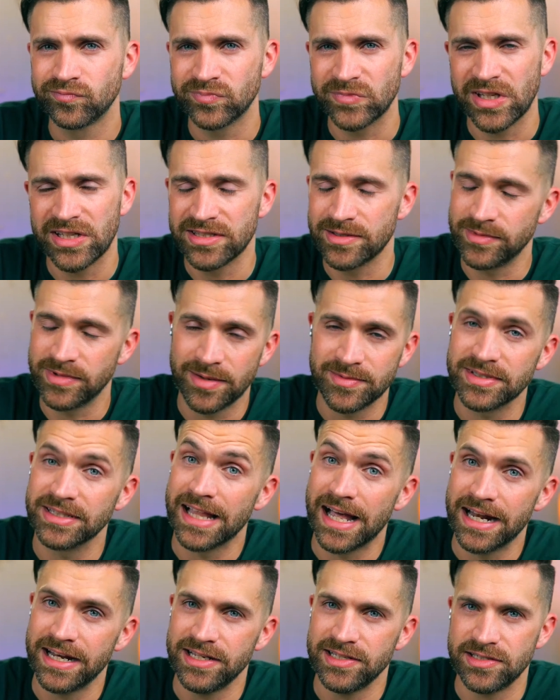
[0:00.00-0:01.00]
And sometimes a
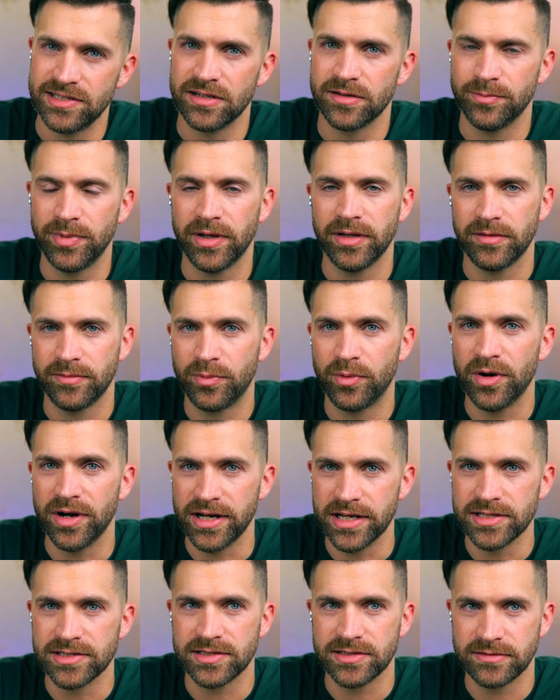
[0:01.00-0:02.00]
lot easier. But
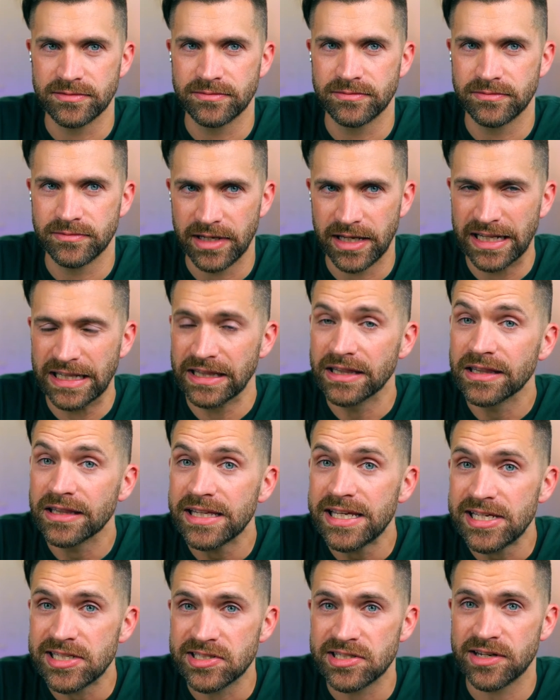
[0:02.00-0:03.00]
point is, at
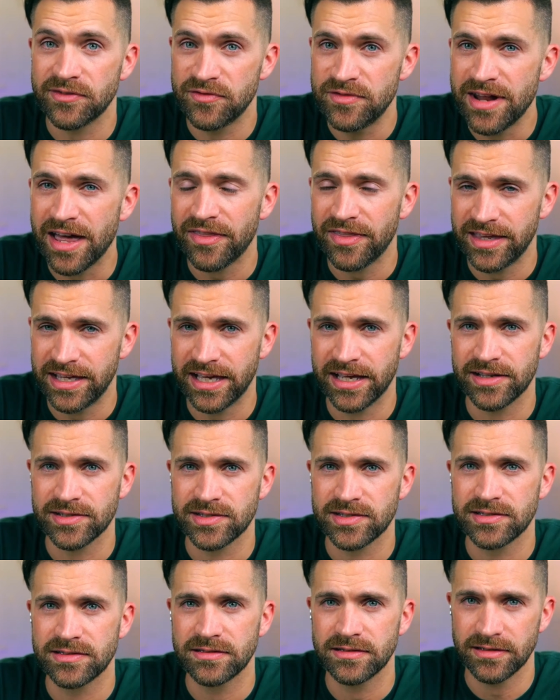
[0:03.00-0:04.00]
least, if nothing
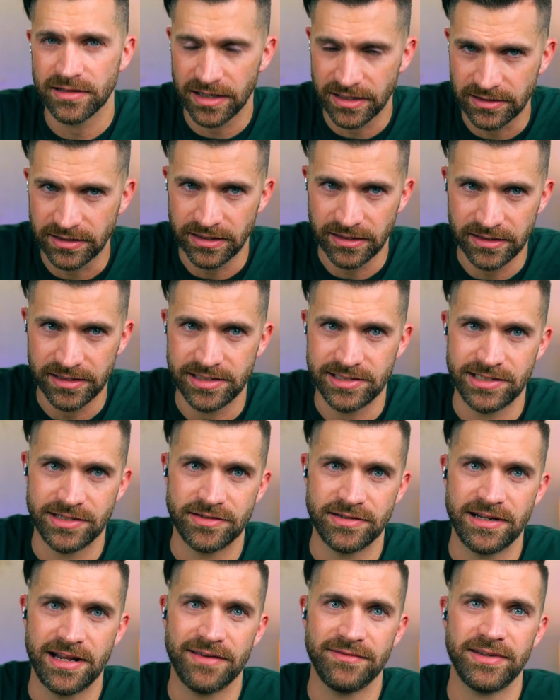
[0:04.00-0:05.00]
else, a little easier
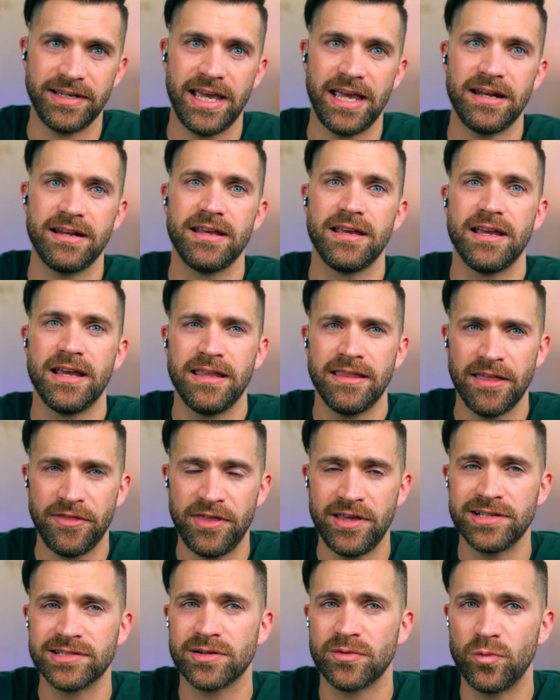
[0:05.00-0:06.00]
to navigate. That
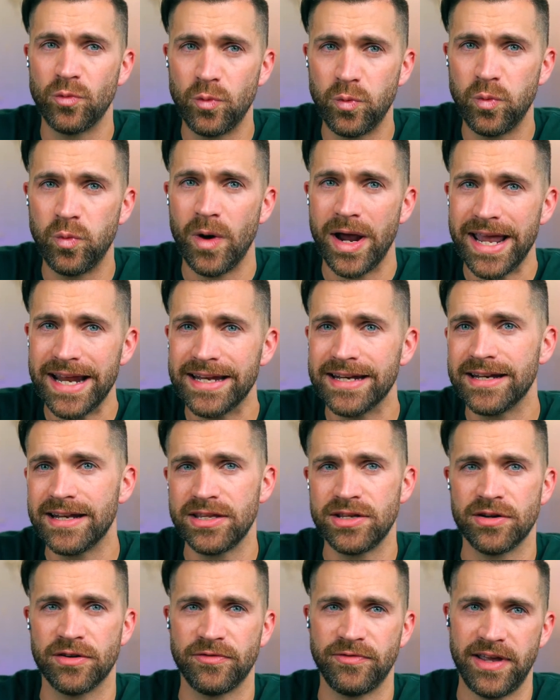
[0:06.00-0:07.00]
things are weighted
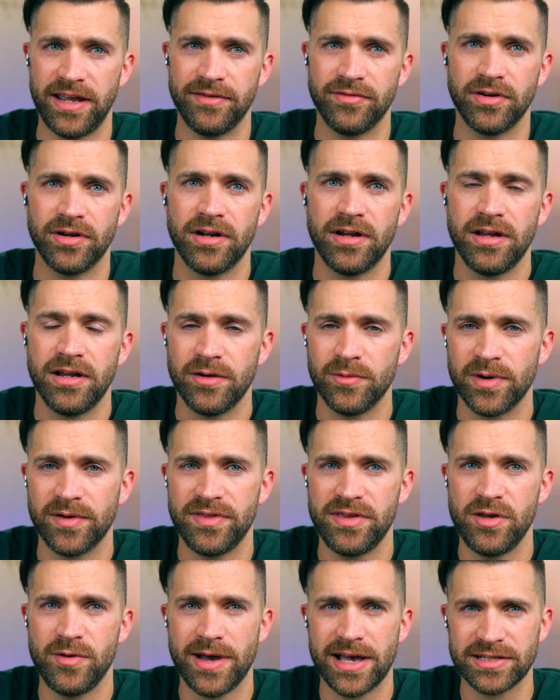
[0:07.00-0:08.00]
in your favor,
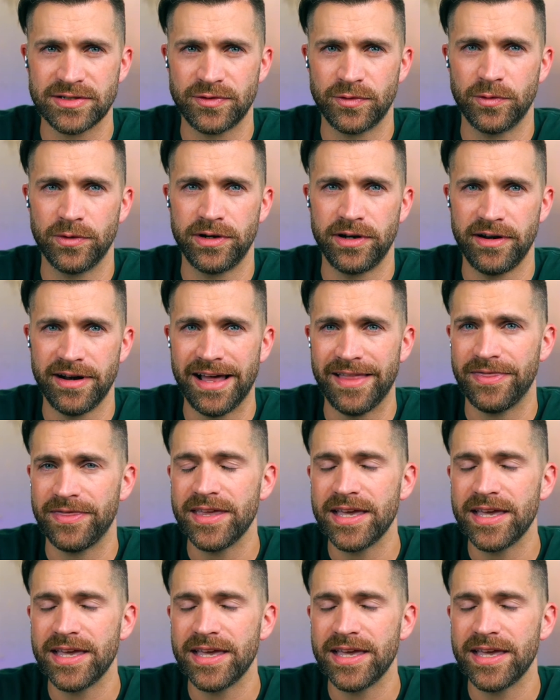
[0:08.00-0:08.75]
whether you asked for it or not.